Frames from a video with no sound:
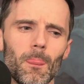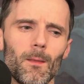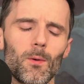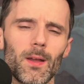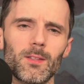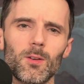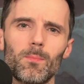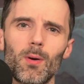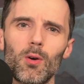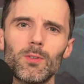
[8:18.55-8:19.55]
quite so
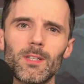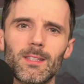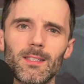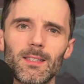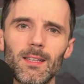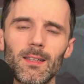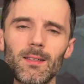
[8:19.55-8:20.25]
potently.